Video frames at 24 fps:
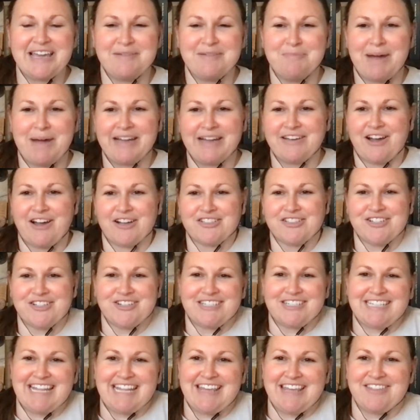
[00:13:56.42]
my
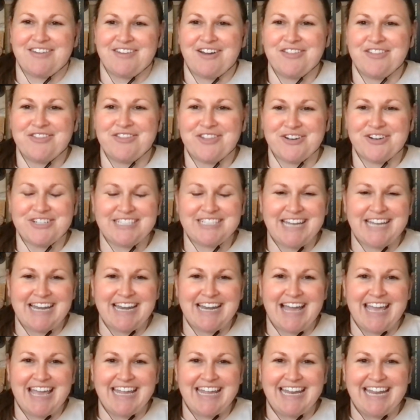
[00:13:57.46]
doctor's teeth on Thursday
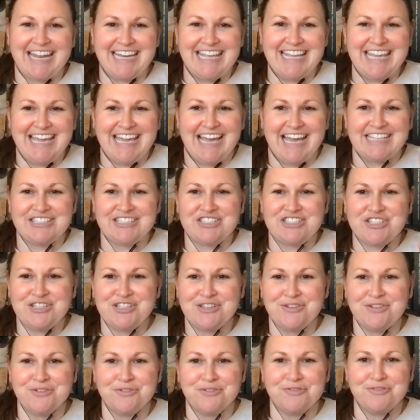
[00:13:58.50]
night, and he has
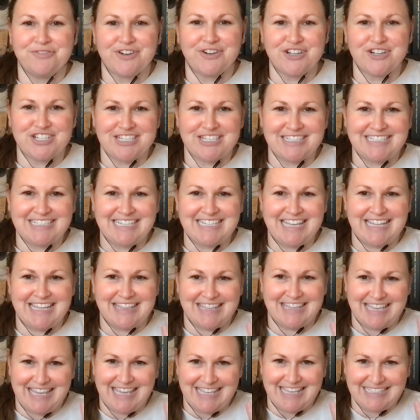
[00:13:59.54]
2 virgin teeth
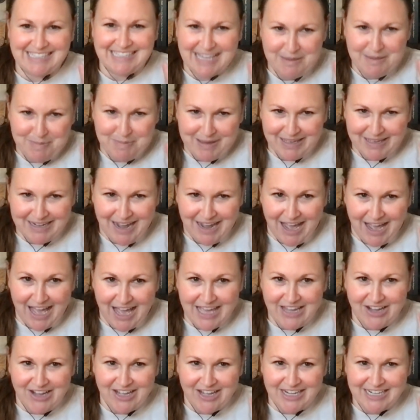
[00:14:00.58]
that he's keeping an eye
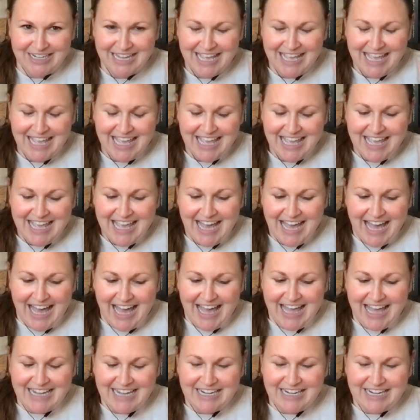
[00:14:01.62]
on. And